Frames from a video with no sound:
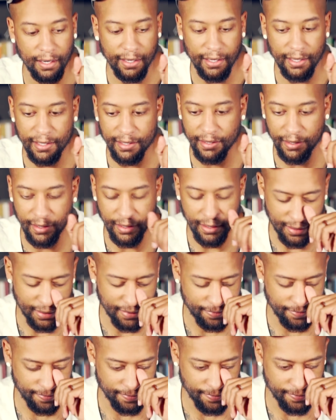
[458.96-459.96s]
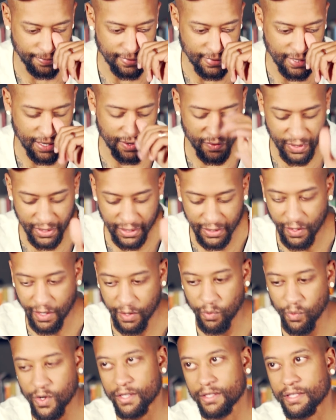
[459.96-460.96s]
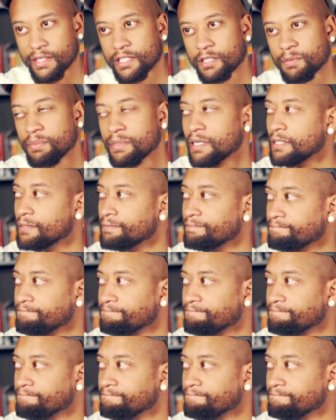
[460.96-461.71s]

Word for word: I guess uh, I don't really know how to word this, but